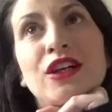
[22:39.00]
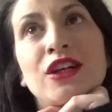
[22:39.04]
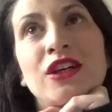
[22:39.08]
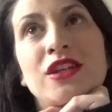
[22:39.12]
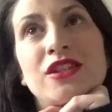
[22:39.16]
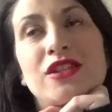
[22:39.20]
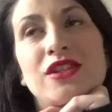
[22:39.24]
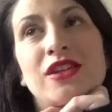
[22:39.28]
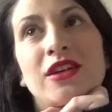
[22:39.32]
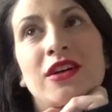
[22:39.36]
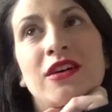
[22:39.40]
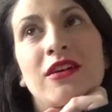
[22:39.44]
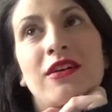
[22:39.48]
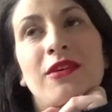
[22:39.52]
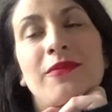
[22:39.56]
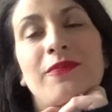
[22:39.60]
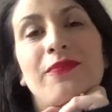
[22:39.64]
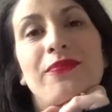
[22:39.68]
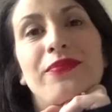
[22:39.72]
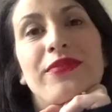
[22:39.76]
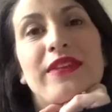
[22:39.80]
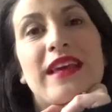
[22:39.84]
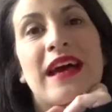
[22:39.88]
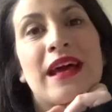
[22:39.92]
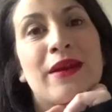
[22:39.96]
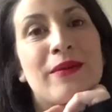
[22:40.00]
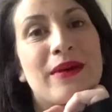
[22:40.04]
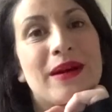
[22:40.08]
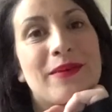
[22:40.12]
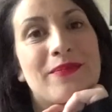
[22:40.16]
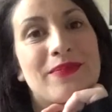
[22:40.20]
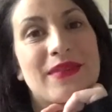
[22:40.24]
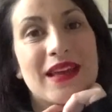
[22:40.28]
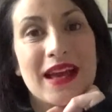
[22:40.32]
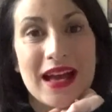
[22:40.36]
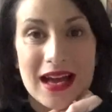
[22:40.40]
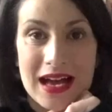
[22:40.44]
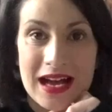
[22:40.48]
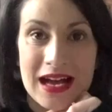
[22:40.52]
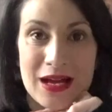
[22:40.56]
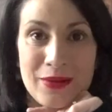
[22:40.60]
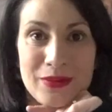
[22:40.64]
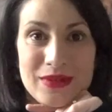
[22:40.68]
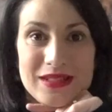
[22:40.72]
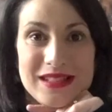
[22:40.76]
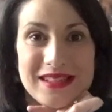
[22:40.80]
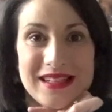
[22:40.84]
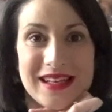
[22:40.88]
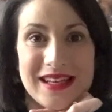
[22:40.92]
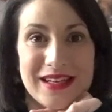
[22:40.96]
So anyway, I
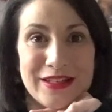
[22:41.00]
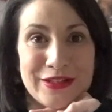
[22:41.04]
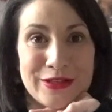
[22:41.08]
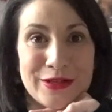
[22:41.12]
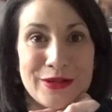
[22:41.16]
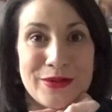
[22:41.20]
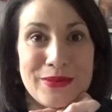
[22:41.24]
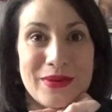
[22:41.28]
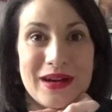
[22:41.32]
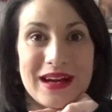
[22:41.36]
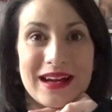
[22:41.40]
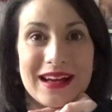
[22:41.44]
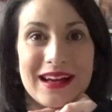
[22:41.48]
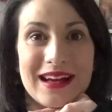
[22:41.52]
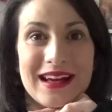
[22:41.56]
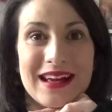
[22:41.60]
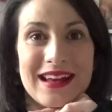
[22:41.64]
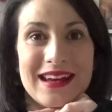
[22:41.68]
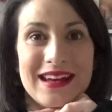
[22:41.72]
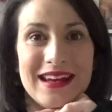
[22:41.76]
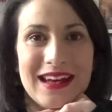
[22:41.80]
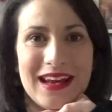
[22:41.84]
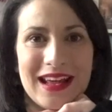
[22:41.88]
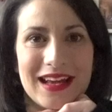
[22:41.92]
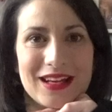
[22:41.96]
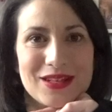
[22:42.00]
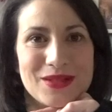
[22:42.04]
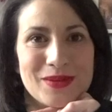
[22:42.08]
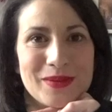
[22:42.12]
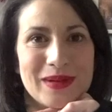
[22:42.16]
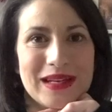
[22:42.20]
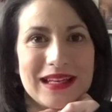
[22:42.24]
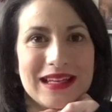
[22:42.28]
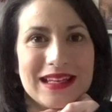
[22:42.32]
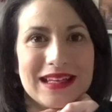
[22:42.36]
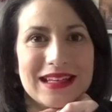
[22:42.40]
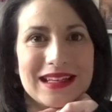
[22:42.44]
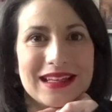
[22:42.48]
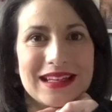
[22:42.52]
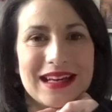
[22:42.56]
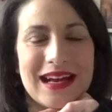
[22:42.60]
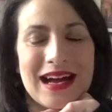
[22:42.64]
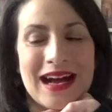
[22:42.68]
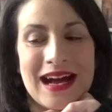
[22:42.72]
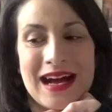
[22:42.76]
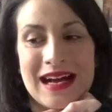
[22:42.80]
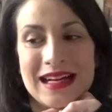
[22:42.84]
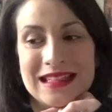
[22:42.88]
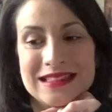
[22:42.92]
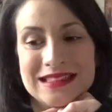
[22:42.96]
will see you next week,
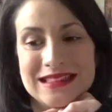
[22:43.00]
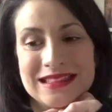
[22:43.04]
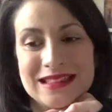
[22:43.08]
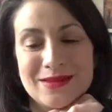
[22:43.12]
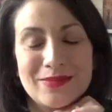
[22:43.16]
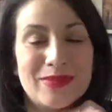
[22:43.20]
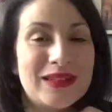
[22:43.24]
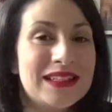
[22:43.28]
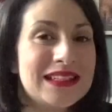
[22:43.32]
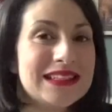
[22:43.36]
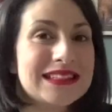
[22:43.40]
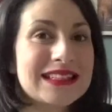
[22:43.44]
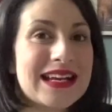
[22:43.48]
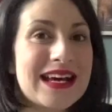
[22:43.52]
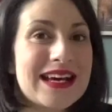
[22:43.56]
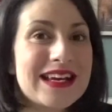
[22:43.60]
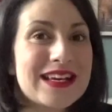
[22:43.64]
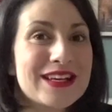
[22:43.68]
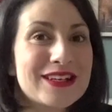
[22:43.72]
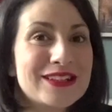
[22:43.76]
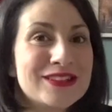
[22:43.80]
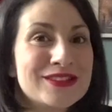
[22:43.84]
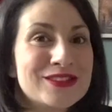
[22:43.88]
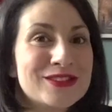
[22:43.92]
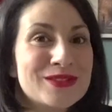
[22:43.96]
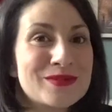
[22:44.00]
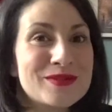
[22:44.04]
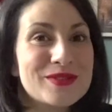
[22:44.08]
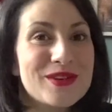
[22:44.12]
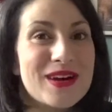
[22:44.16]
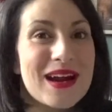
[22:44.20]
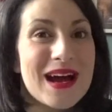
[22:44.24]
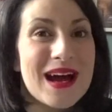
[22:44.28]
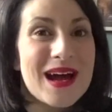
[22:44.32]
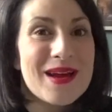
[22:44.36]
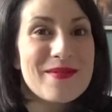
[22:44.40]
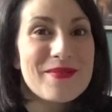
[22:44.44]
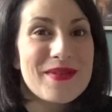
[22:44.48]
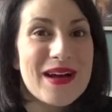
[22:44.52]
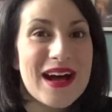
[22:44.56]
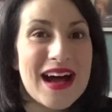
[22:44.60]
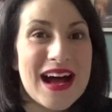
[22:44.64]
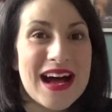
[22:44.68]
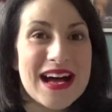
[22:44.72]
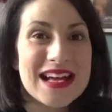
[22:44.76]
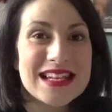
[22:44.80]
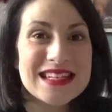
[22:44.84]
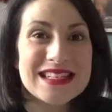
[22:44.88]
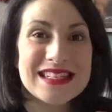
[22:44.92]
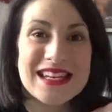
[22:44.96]
and please like and subscribe,
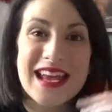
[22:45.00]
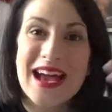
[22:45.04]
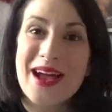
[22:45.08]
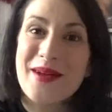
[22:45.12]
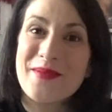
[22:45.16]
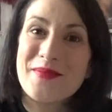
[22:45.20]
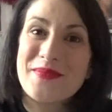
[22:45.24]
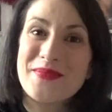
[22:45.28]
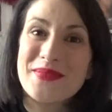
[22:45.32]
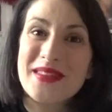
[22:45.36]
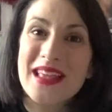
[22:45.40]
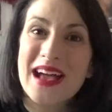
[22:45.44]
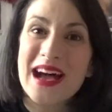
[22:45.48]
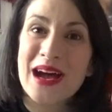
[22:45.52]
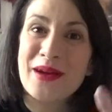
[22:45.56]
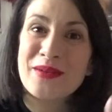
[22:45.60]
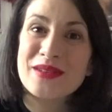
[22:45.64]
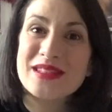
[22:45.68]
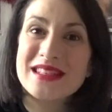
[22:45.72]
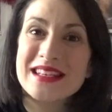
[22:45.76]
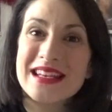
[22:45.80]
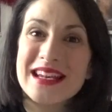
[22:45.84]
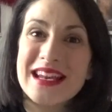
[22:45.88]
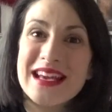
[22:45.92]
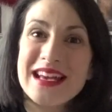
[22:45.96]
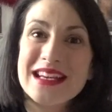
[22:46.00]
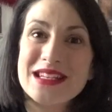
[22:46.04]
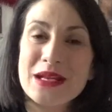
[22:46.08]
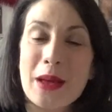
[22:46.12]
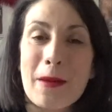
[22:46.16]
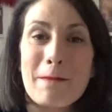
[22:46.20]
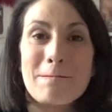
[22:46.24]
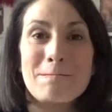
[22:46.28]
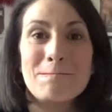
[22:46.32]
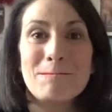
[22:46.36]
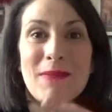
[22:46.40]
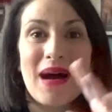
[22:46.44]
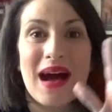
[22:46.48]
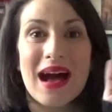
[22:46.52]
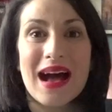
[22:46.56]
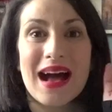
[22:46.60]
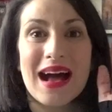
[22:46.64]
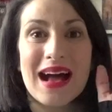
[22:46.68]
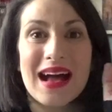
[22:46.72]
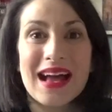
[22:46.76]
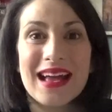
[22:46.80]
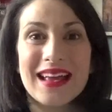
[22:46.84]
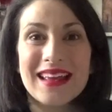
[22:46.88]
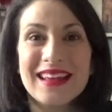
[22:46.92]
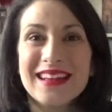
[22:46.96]
and yeah, I will see you later. Bye!